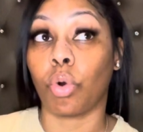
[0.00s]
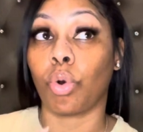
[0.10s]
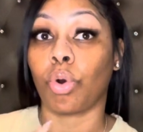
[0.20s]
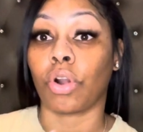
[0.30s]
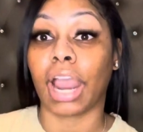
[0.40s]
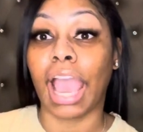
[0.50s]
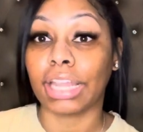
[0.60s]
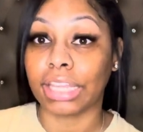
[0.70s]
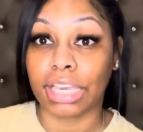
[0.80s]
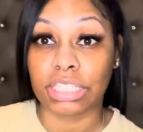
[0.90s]
or
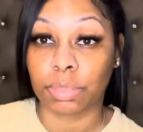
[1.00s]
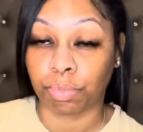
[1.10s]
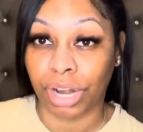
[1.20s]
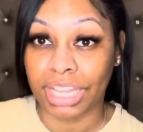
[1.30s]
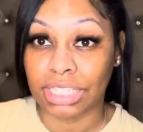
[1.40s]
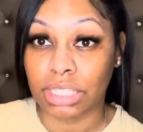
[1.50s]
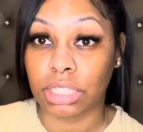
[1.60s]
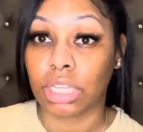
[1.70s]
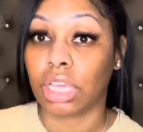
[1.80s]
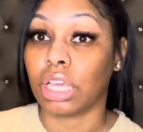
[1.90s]

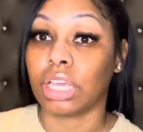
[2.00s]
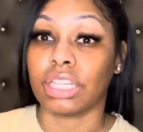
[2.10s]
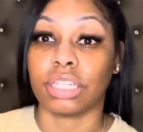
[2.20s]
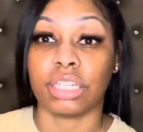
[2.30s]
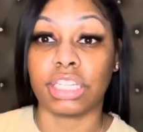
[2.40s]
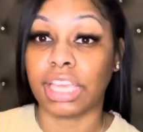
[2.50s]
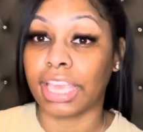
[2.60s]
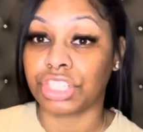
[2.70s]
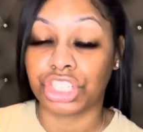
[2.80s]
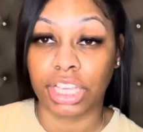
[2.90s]
AliExpress,
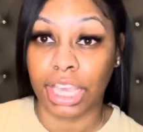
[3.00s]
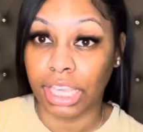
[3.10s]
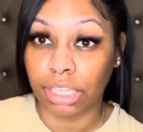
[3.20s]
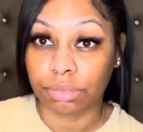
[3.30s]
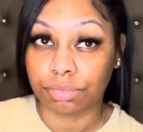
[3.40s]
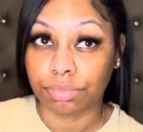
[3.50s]
DHgate,